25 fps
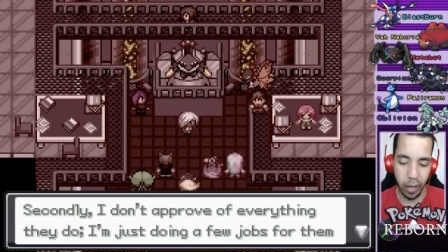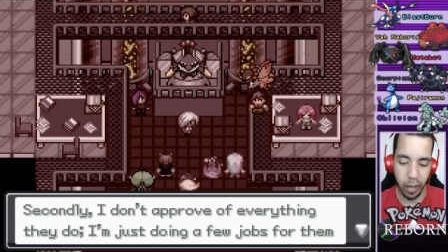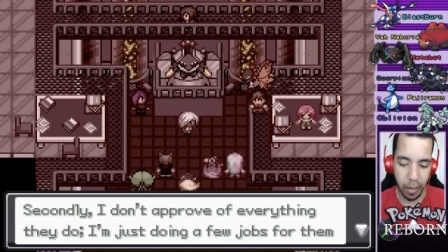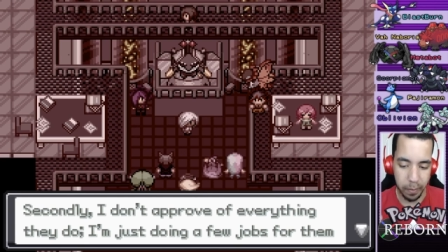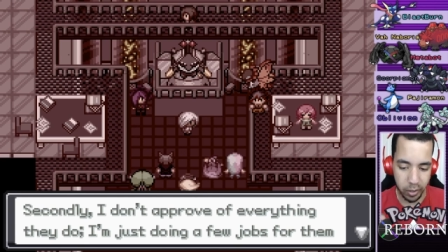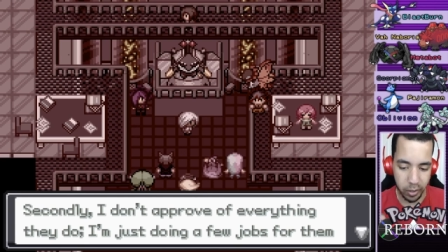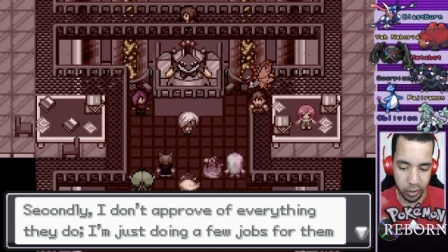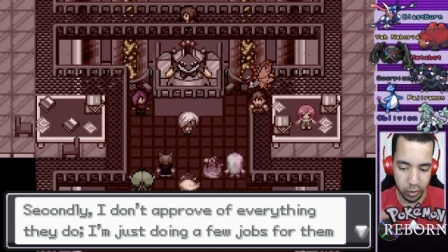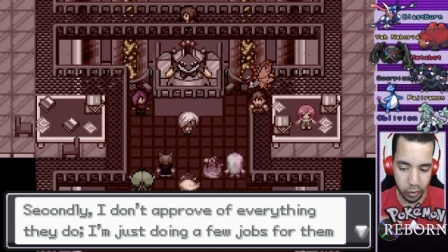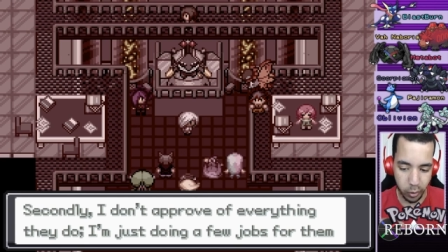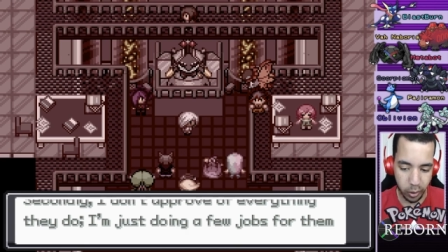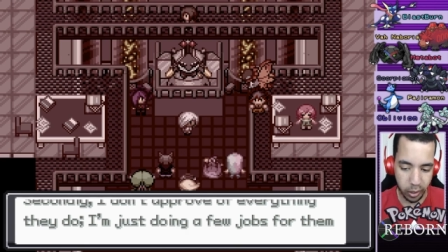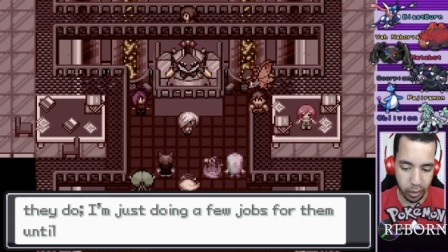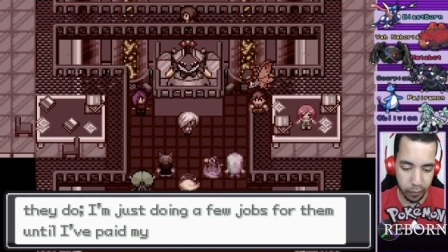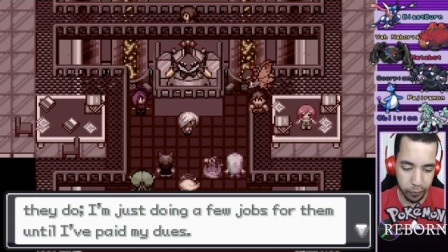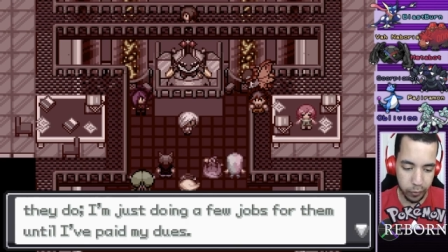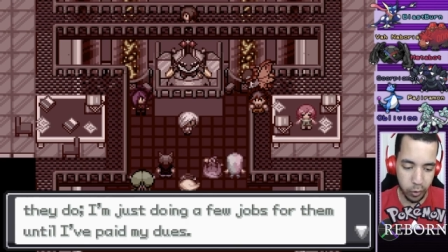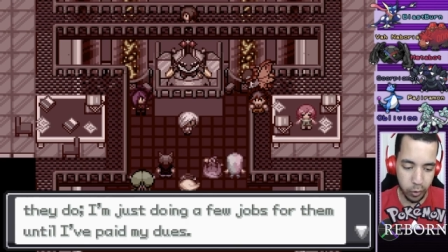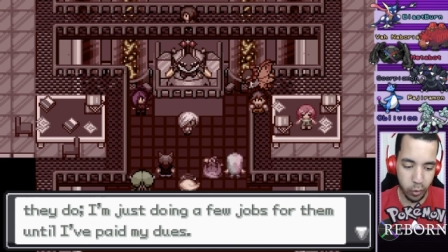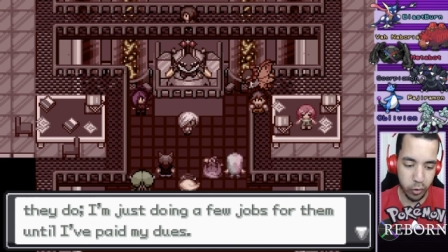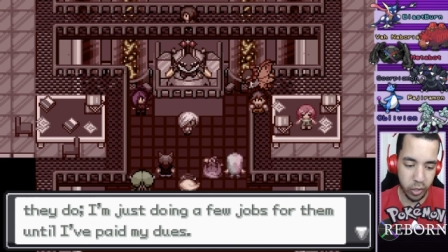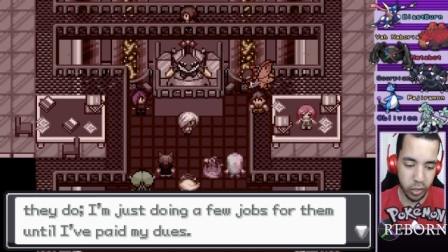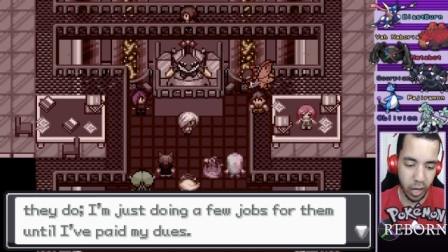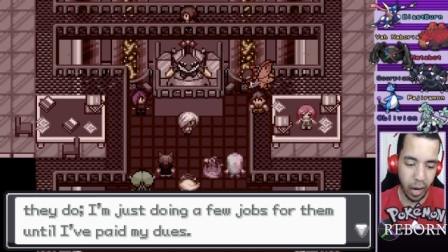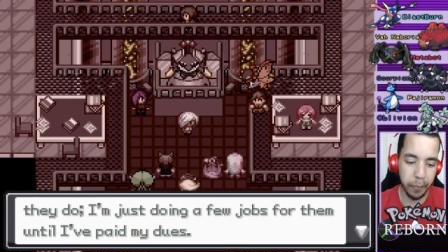I'm just doing a
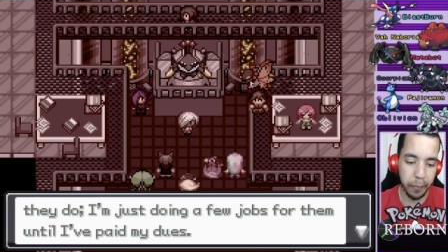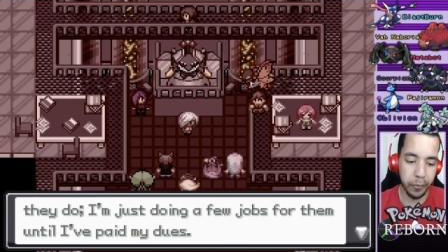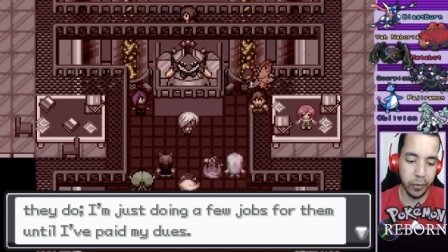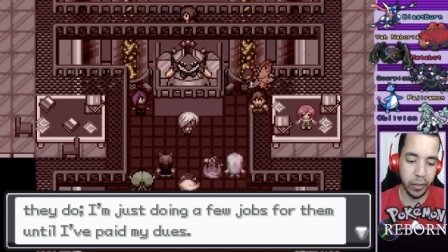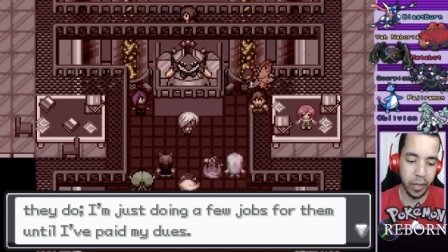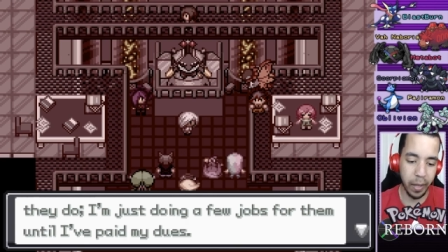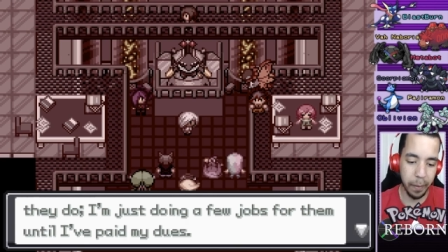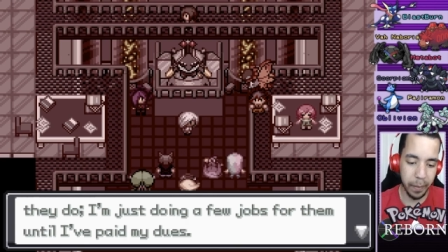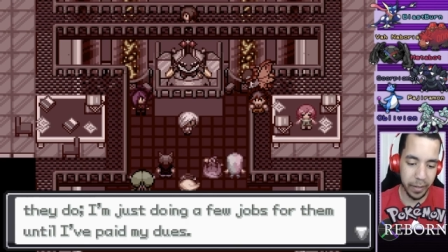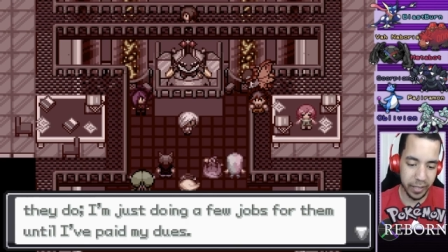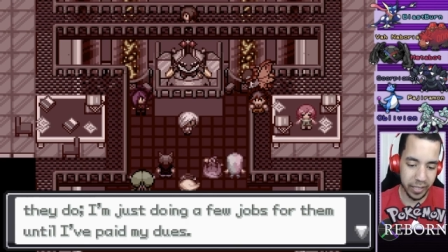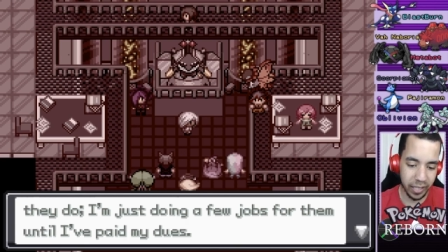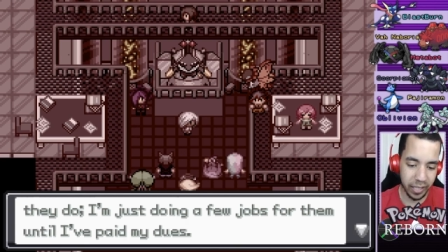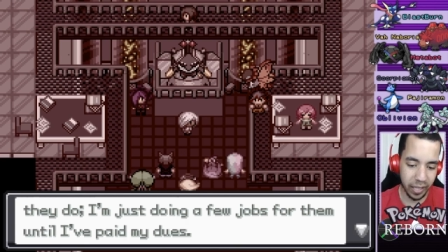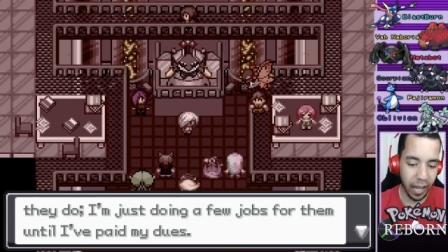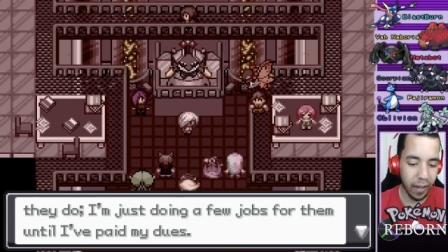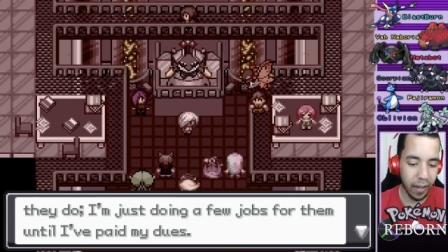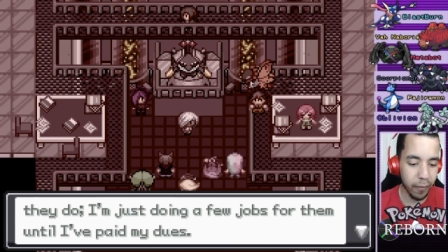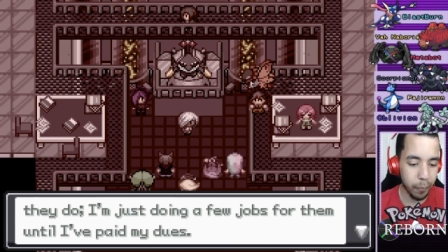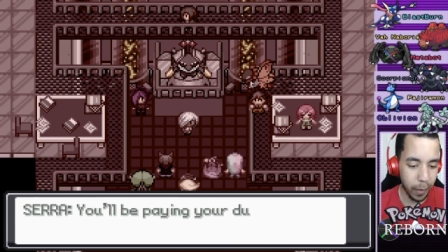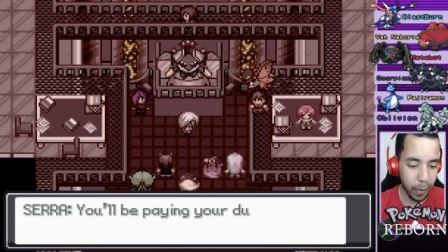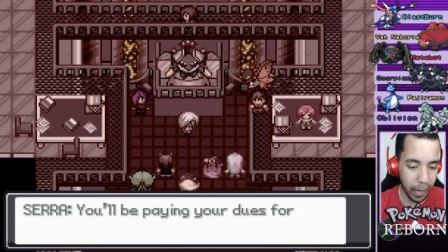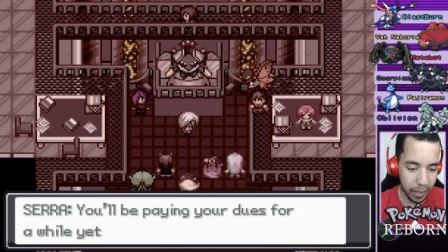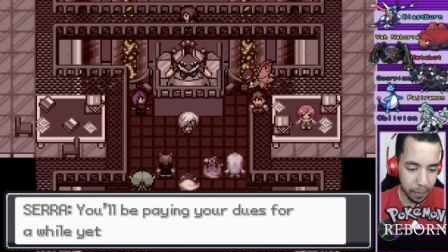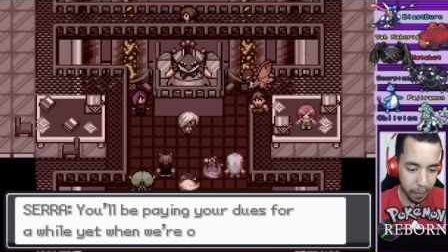few jobs for them until
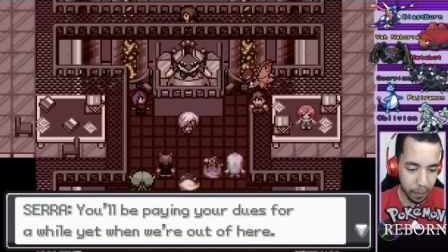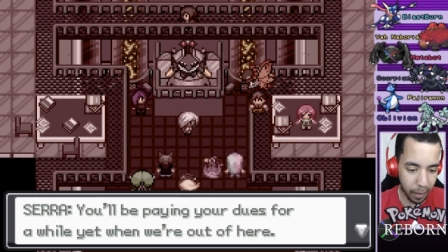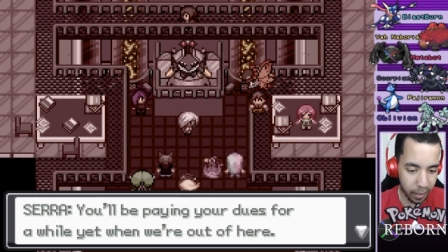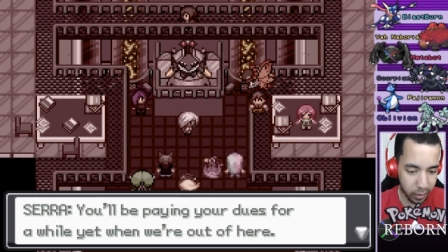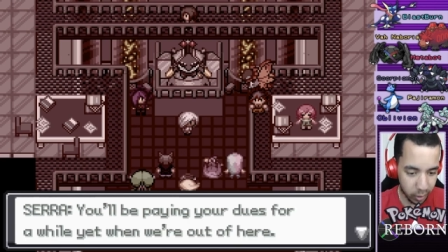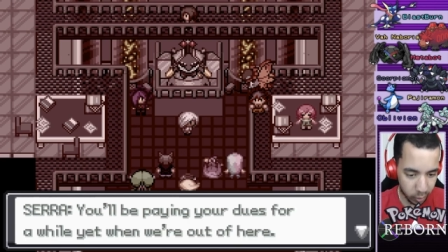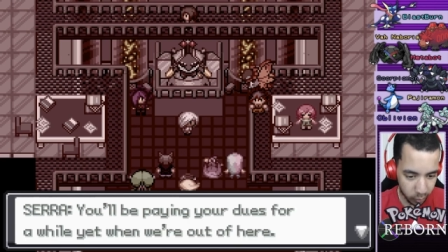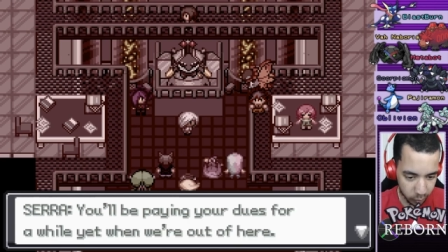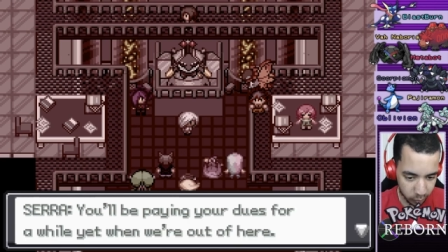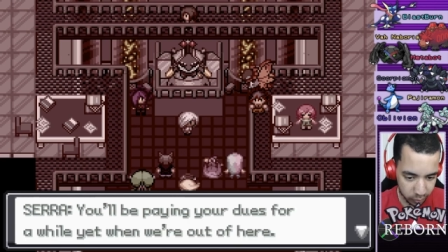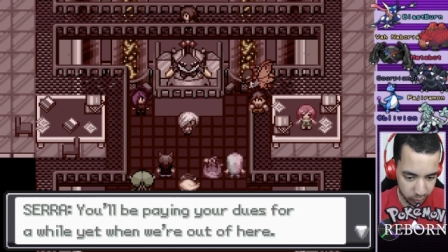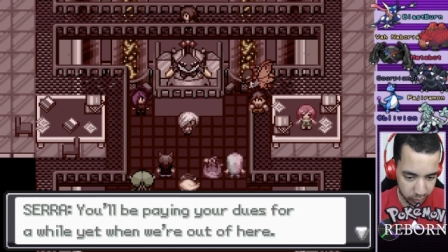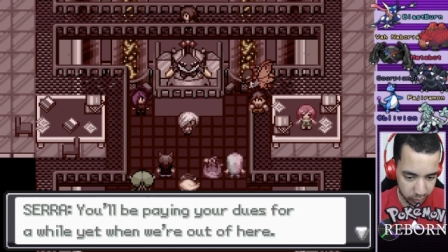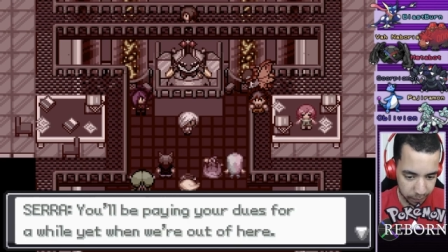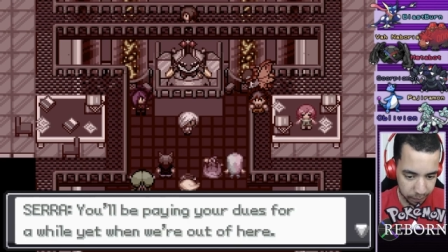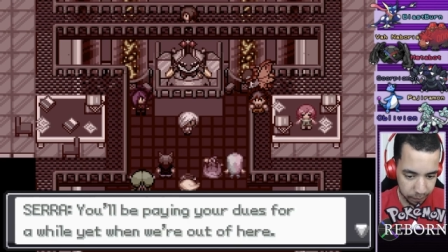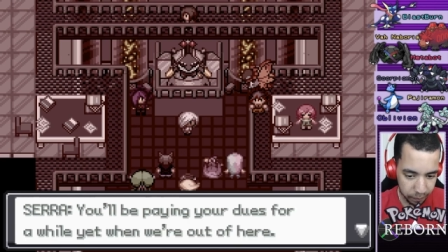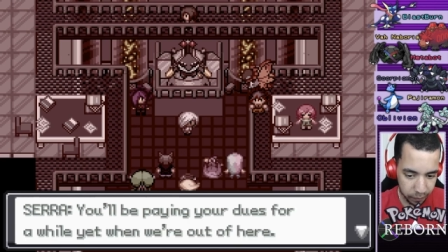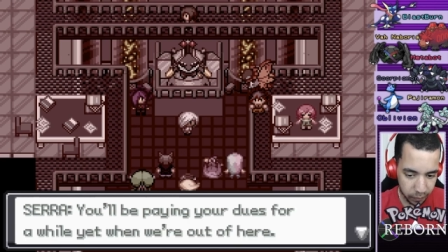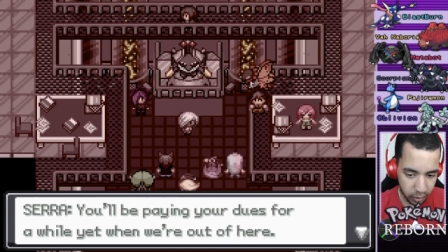I've paid my dues.